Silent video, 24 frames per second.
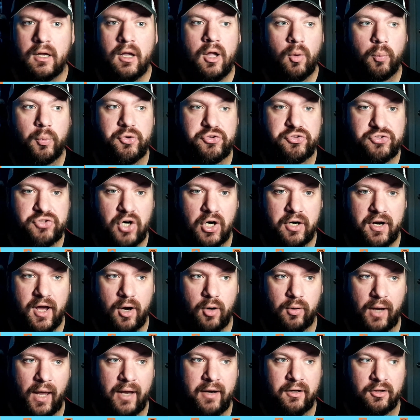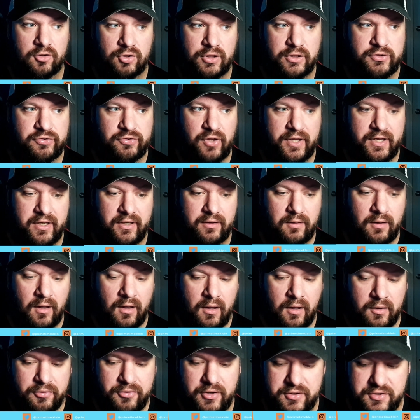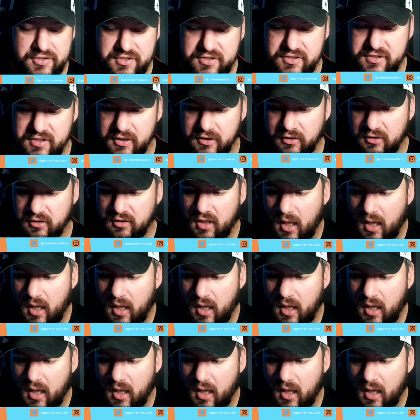We start out and it looks like there's still